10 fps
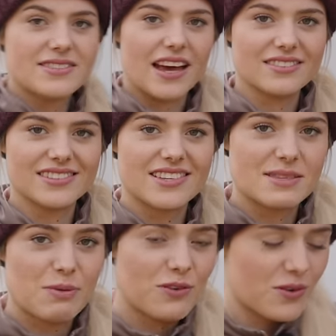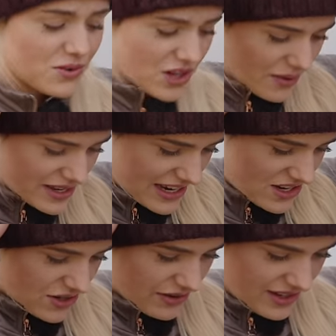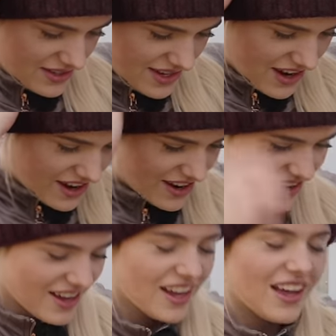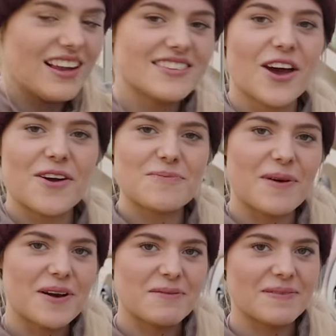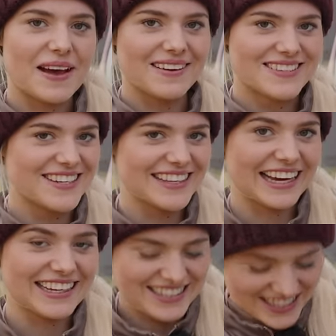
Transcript: saddle since before Joey's injury, so let's hope I remember how to do that.